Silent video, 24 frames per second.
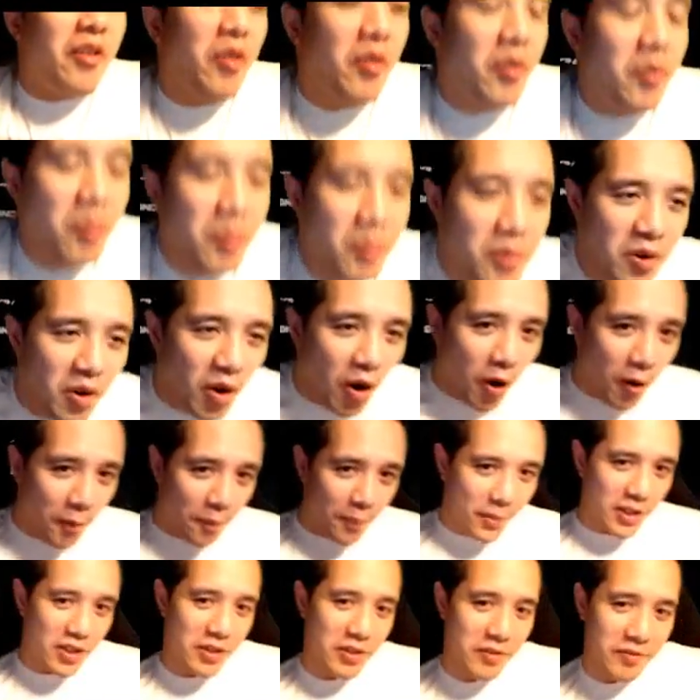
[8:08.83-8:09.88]
We're
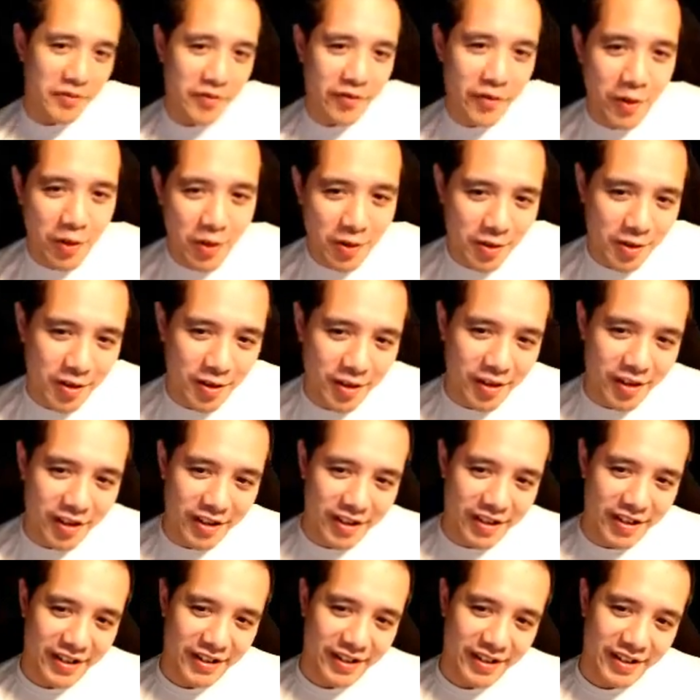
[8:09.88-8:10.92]
hoping
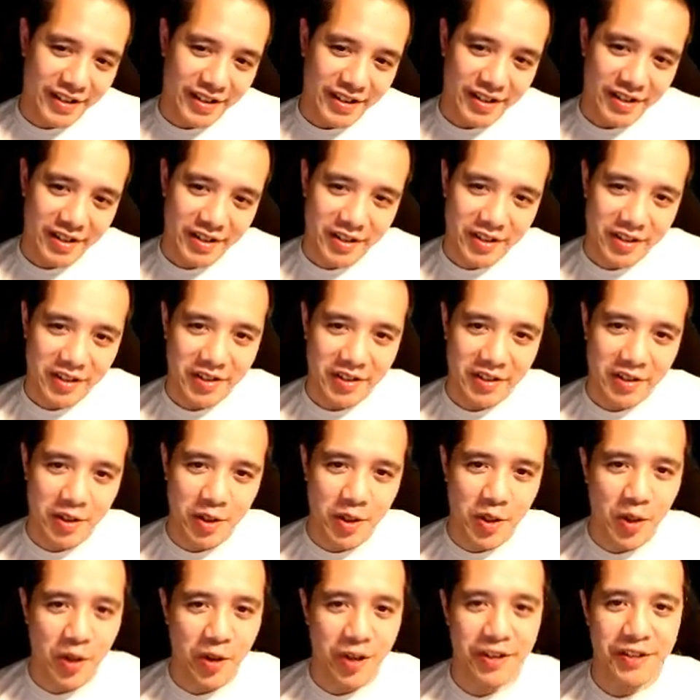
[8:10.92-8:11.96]
for new
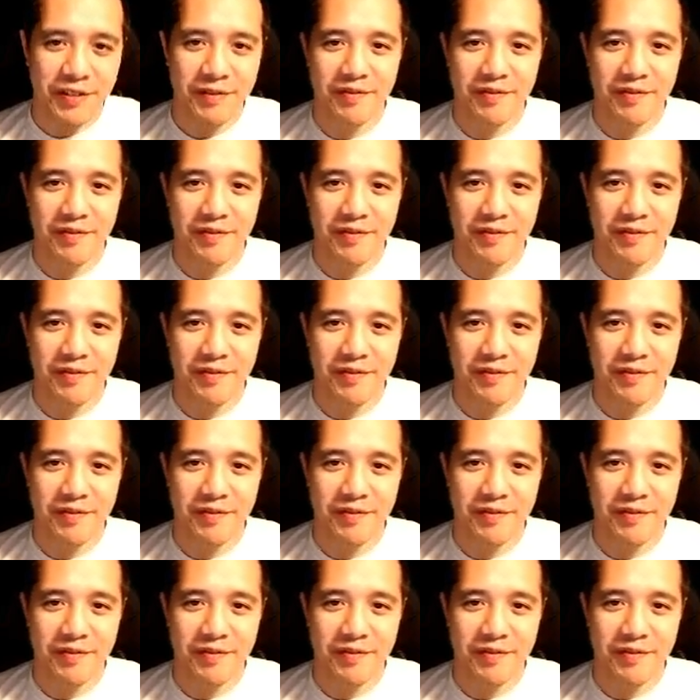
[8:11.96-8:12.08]
toy.